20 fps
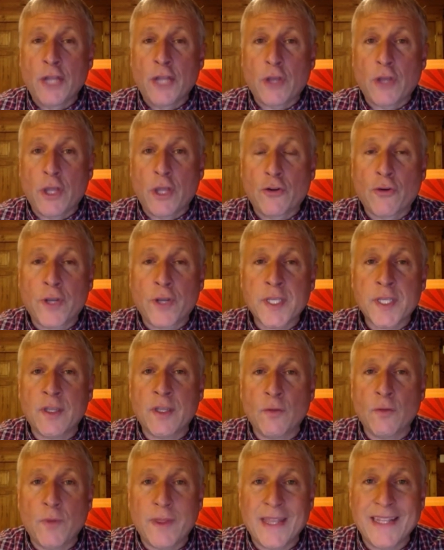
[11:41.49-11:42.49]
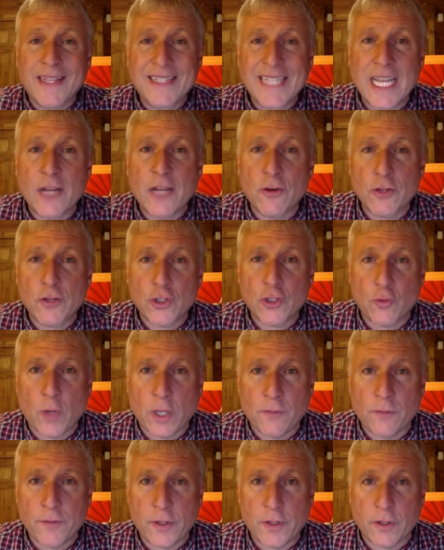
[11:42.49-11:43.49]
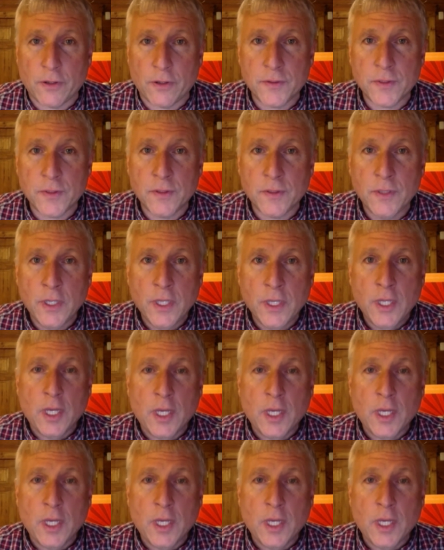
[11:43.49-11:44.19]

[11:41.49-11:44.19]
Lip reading: And Kristan, within 10 or 12 years,